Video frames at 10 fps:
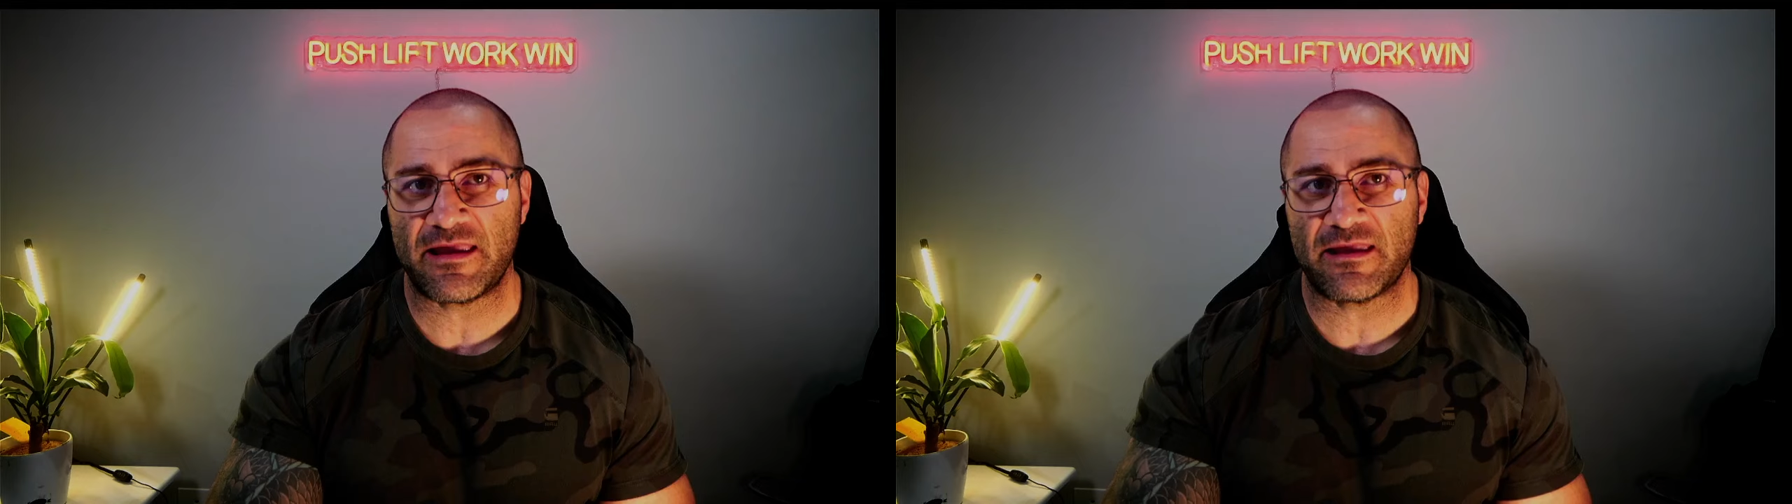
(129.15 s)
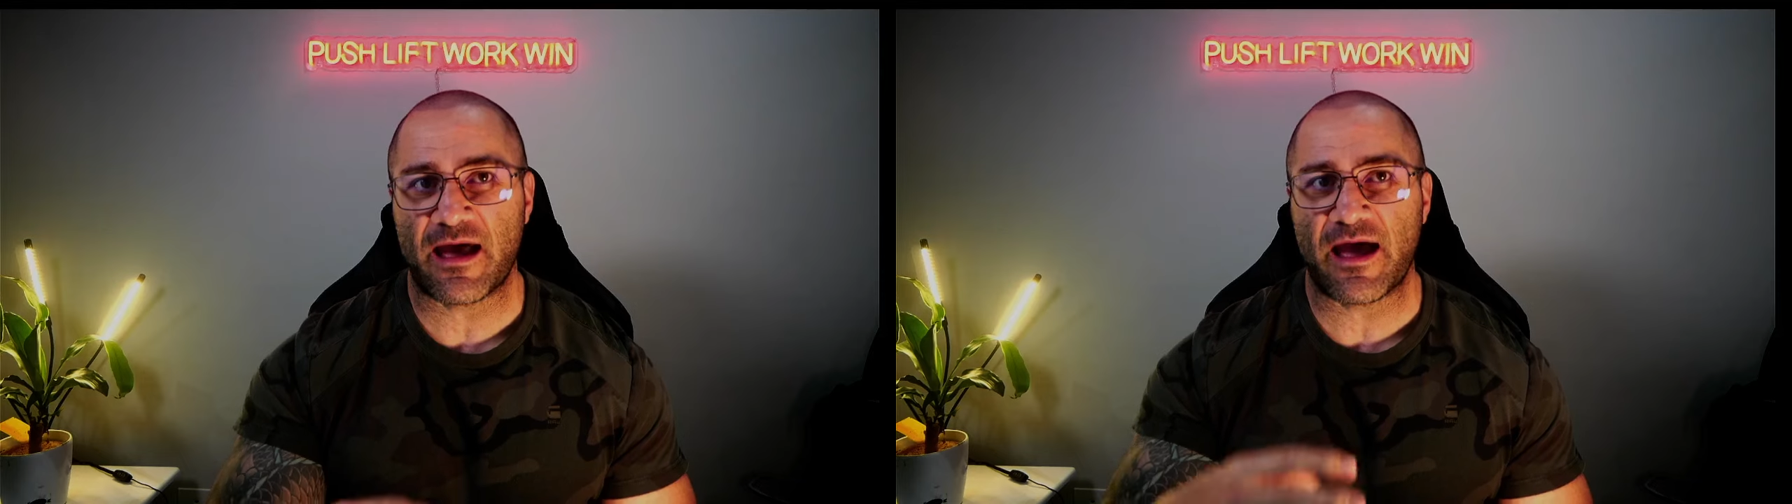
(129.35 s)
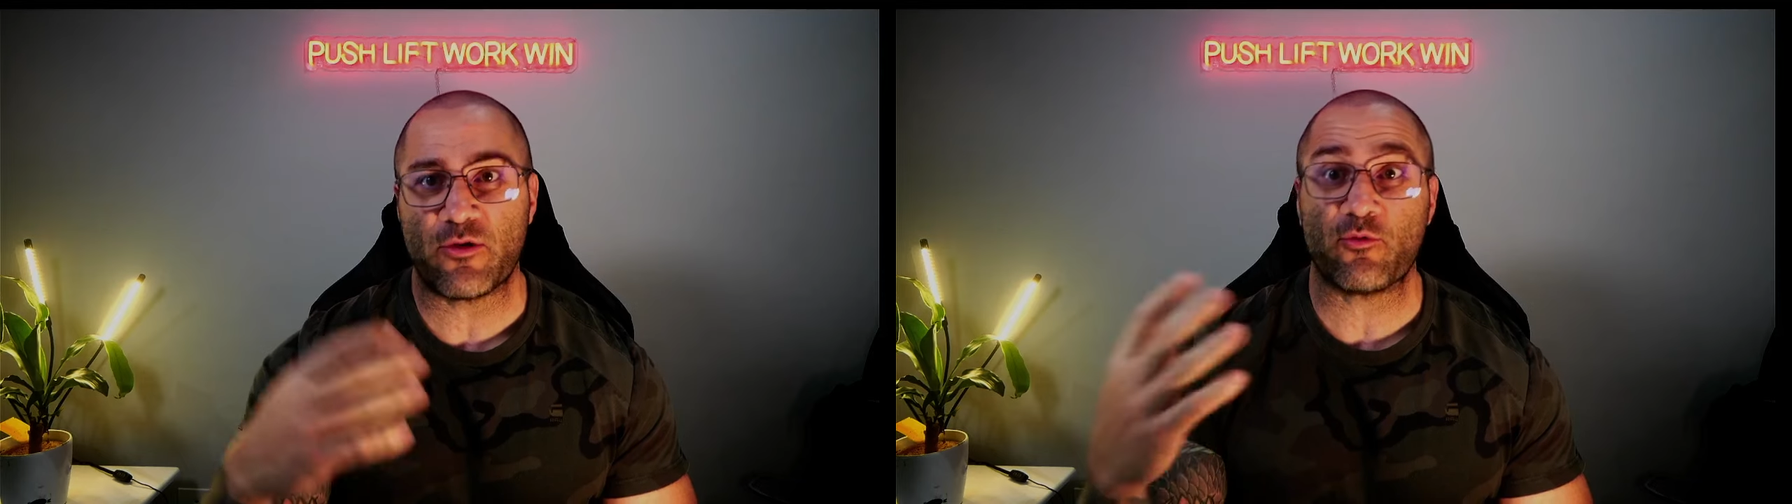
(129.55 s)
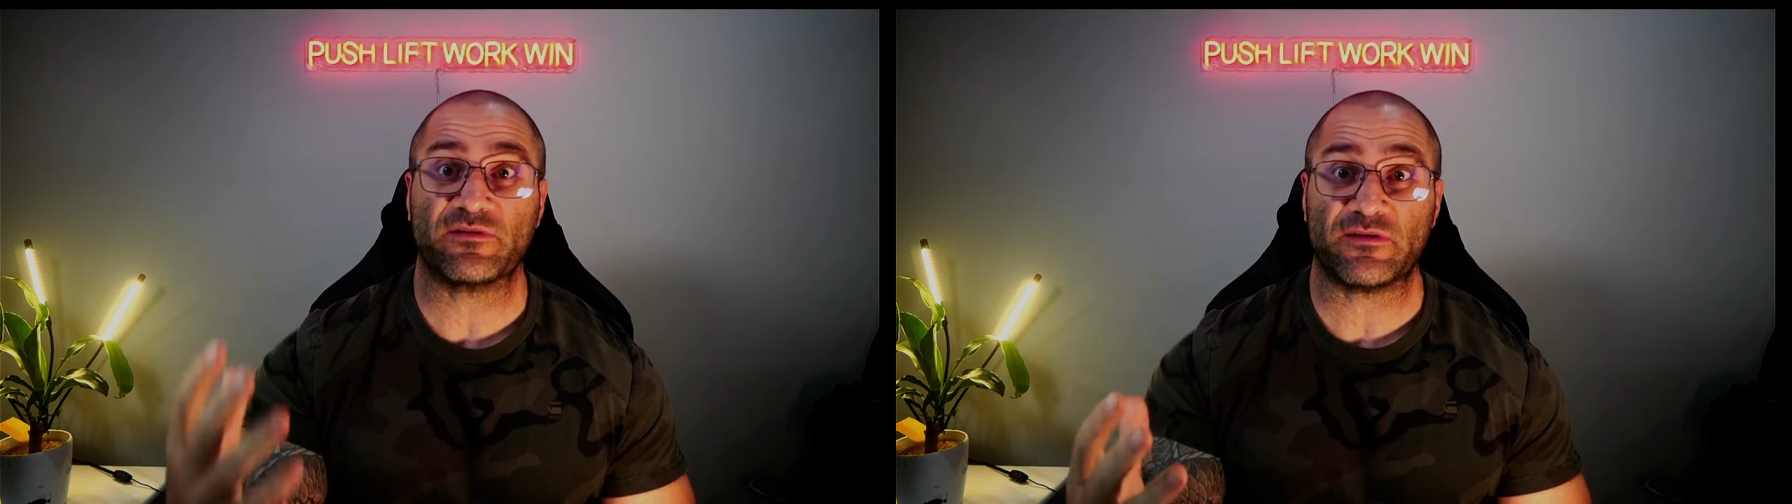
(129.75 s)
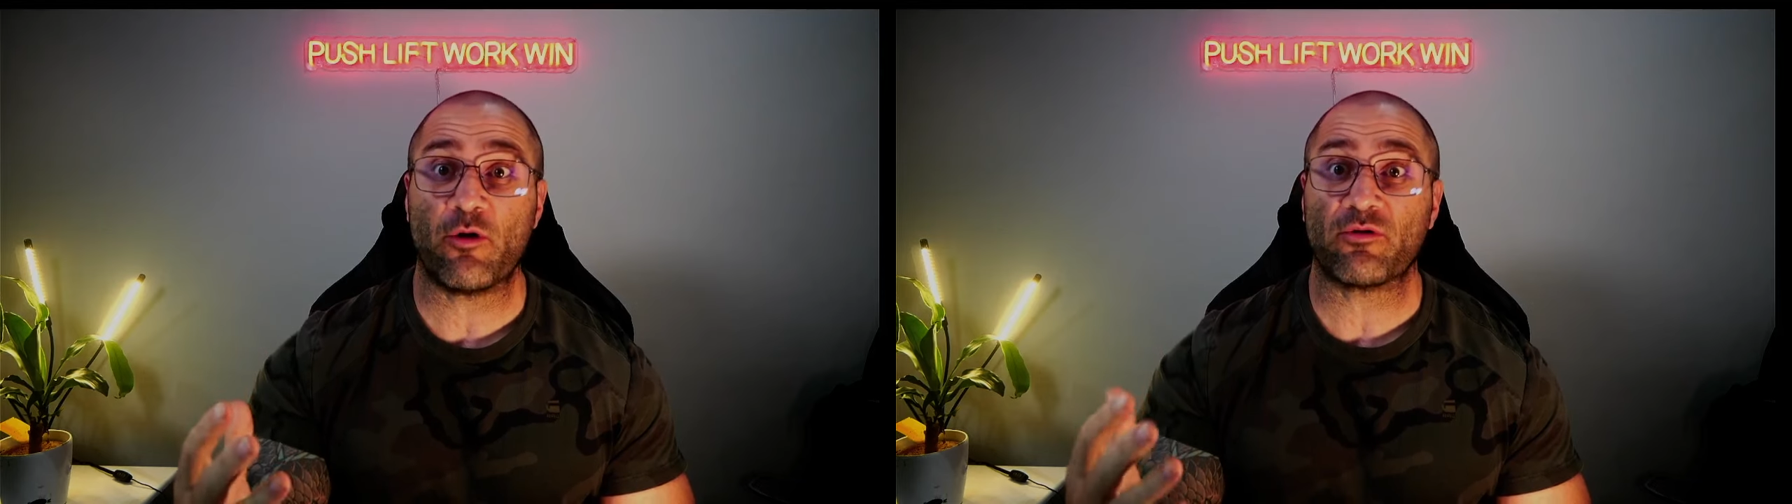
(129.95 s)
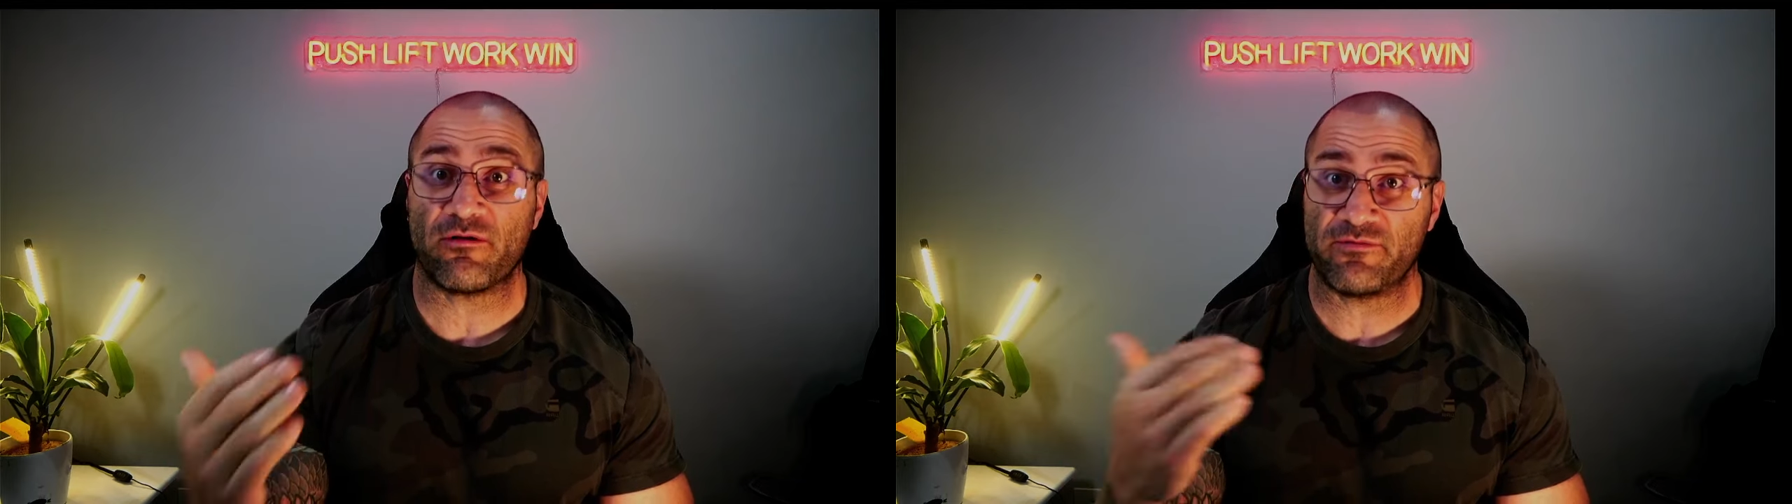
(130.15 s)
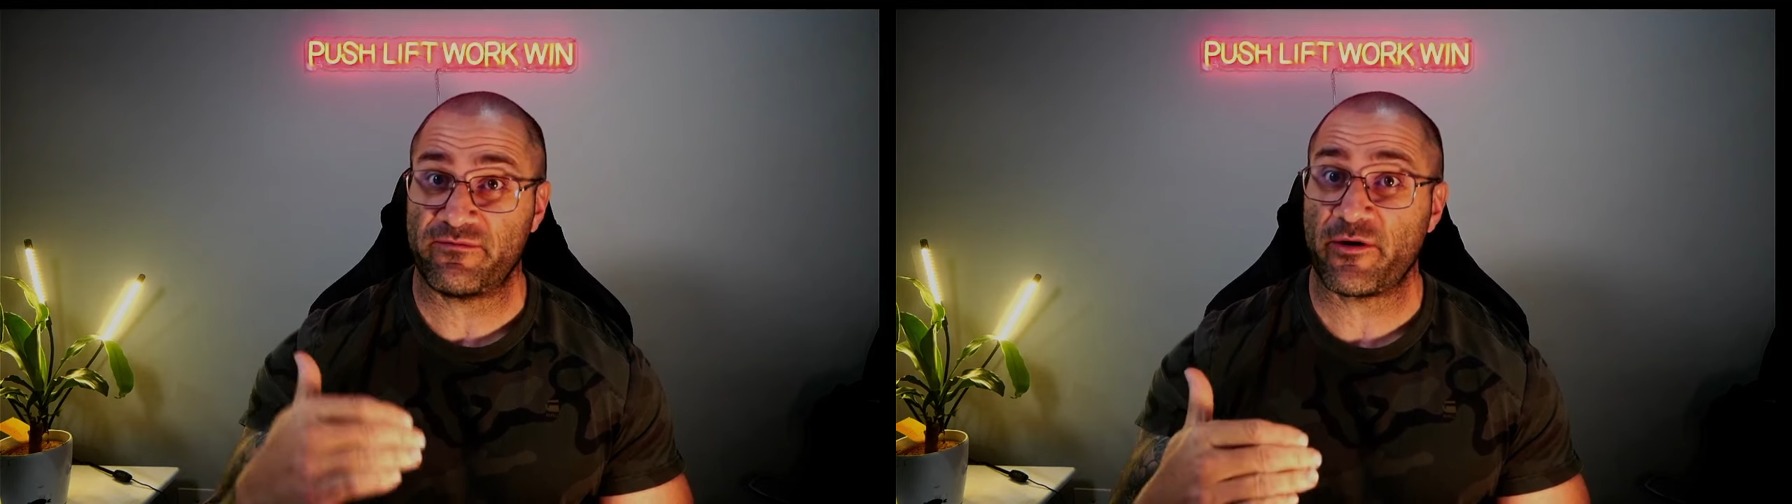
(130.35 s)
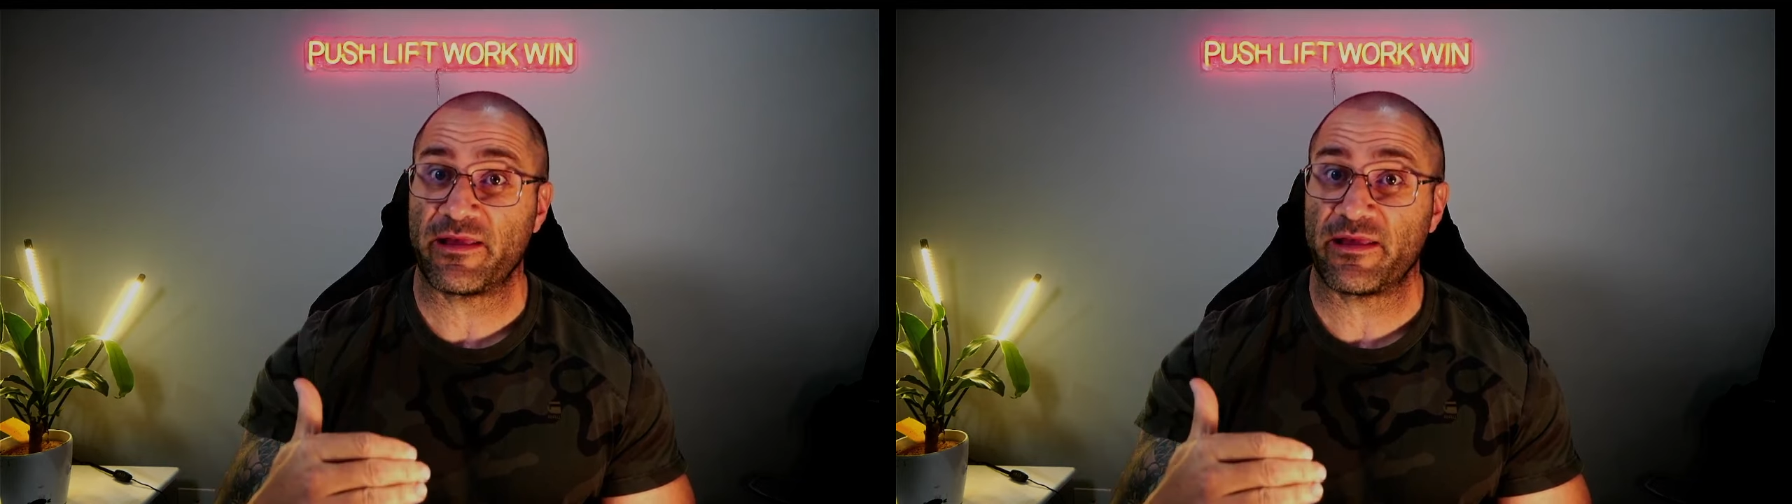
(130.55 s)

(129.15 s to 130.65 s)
the result of the very low